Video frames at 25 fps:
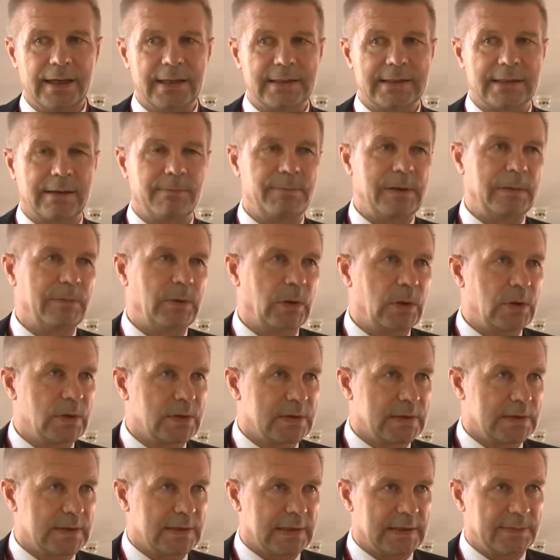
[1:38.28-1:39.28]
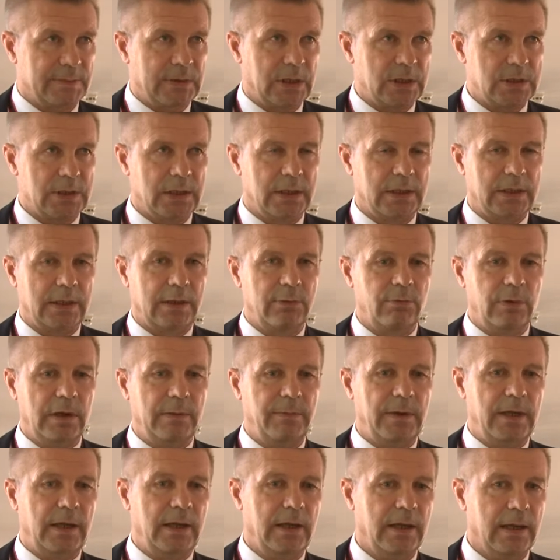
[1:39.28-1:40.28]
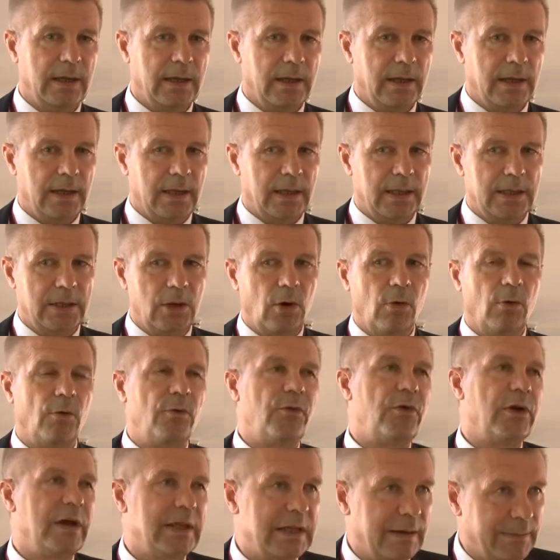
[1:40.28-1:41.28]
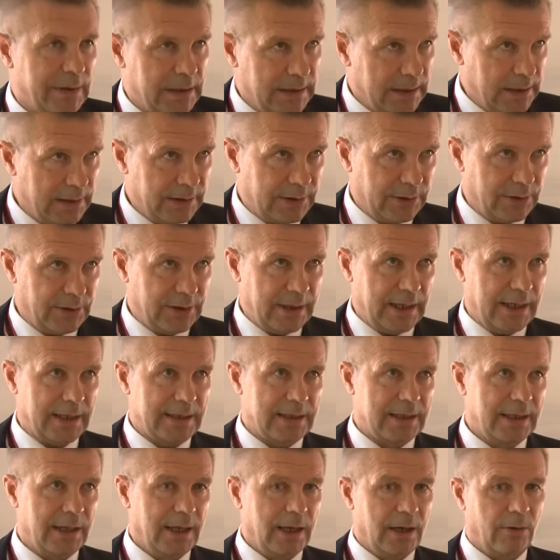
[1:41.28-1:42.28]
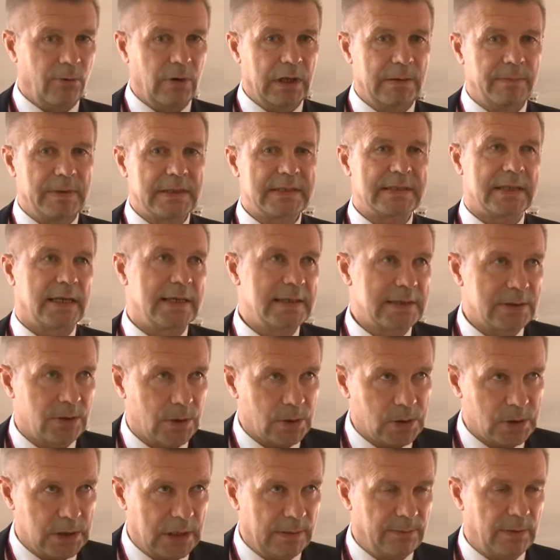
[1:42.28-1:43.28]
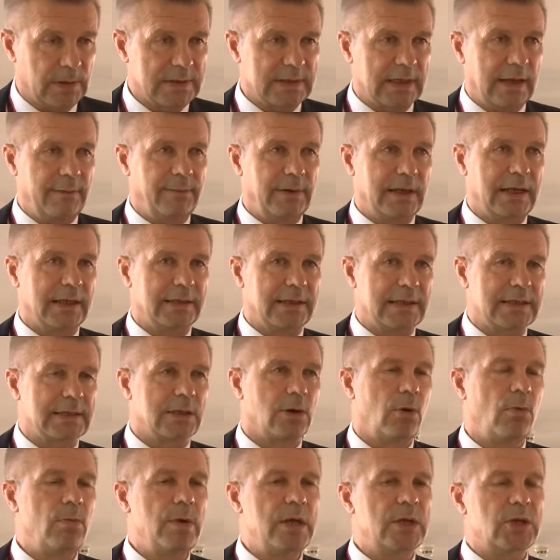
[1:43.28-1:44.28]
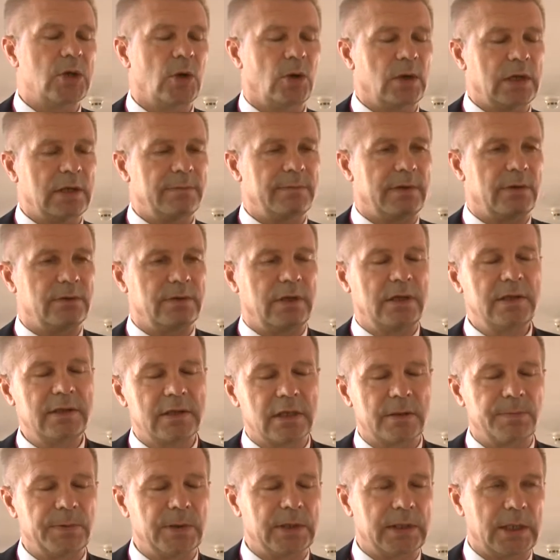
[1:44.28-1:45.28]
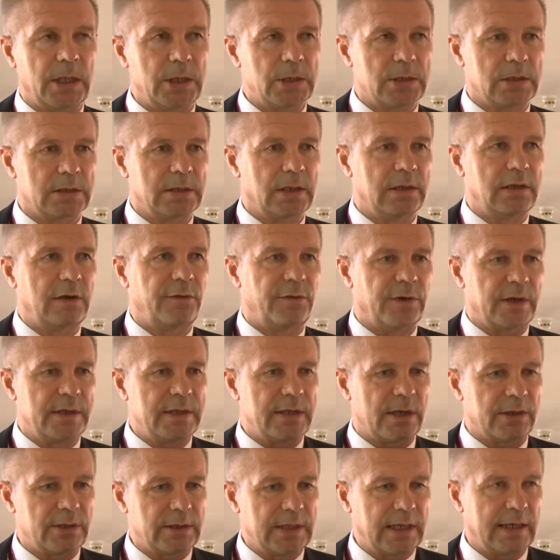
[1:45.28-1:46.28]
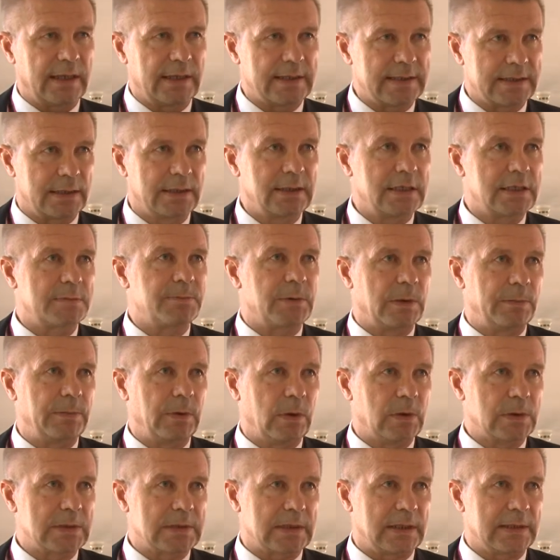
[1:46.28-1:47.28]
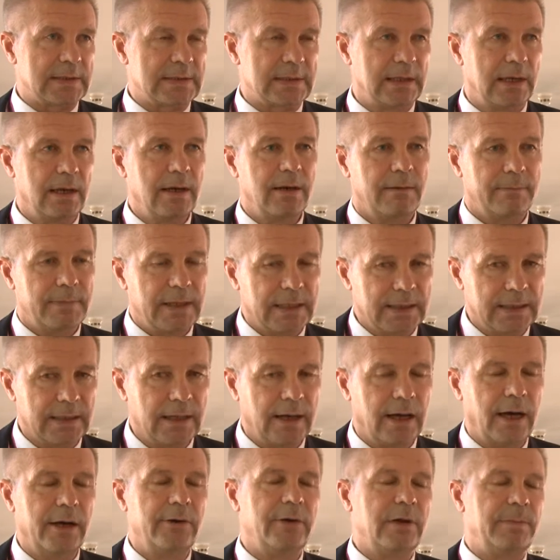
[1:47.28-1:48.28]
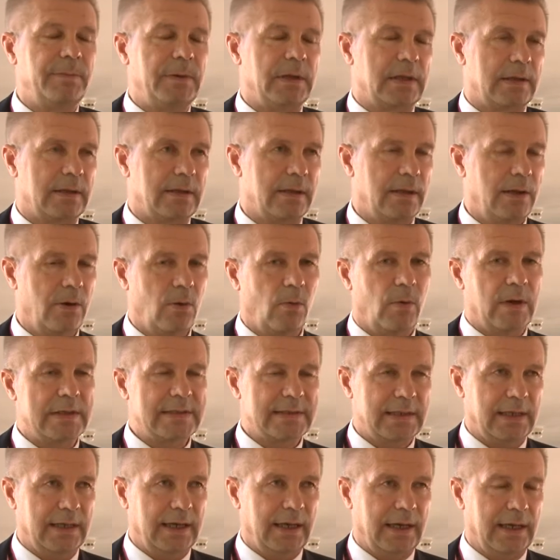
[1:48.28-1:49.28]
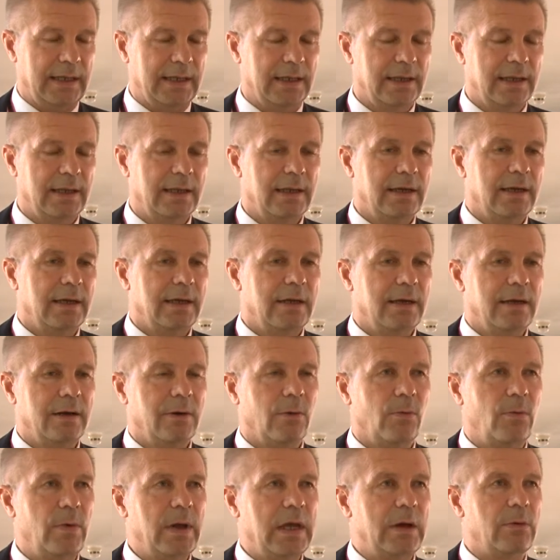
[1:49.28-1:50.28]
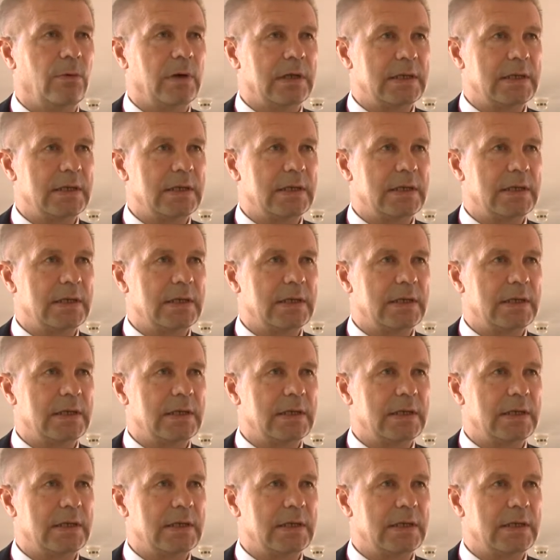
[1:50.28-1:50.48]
Some people use this expression that will be no freedom in the internet, will be censorship or something like this. We talk about the interpretation and different articles in these proposals. But I repeat, once again, we